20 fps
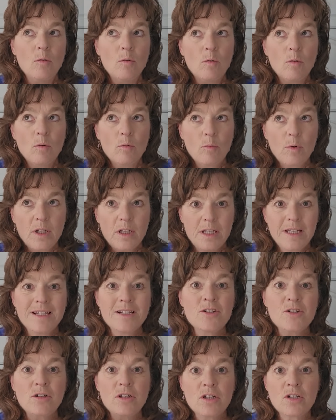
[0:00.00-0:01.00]
we
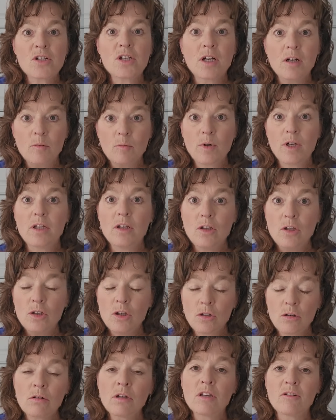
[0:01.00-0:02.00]
need you to share what
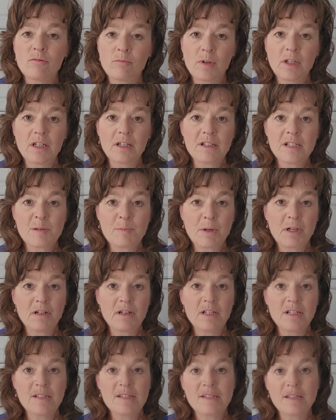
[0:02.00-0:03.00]
you have been
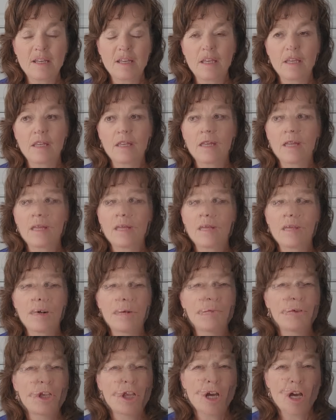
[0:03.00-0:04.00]
experiencing
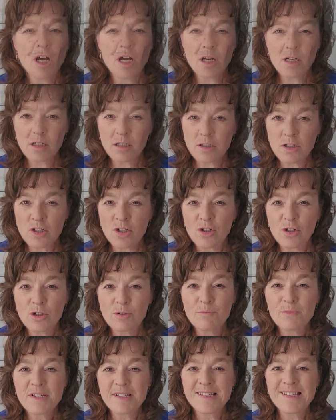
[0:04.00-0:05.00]
from
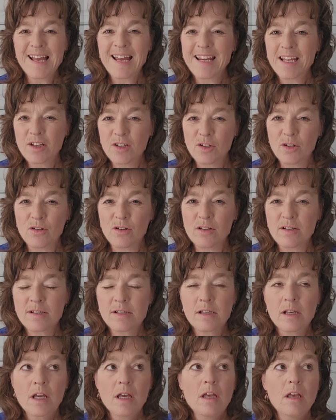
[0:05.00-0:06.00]
long-term
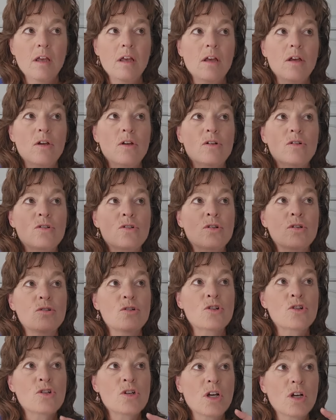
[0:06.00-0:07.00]
cycles
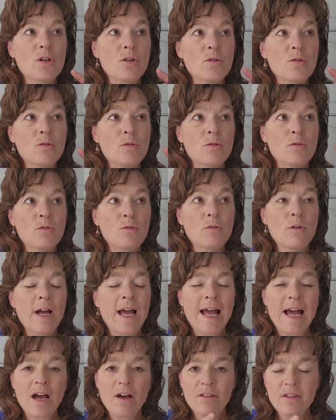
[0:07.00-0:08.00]
to show
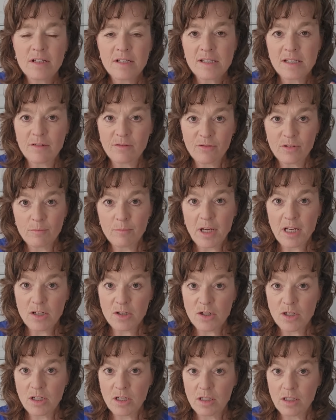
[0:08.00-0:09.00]
how this
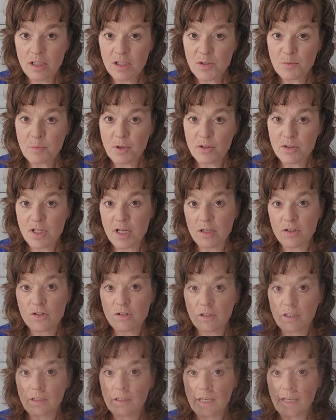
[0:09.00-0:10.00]
information is
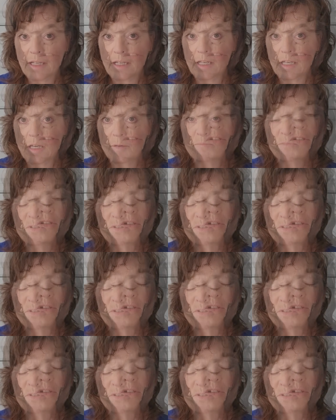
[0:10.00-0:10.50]
potentially lining up.